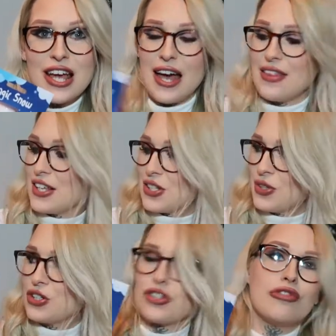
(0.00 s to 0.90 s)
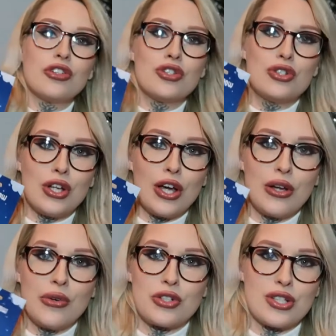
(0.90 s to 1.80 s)
and that's always just fun to do
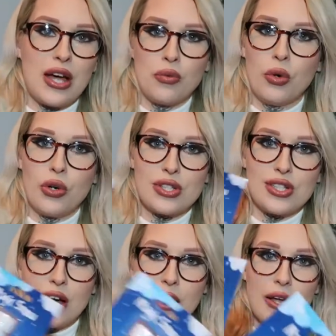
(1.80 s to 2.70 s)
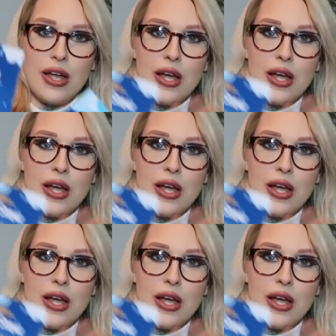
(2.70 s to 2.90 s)
You just add water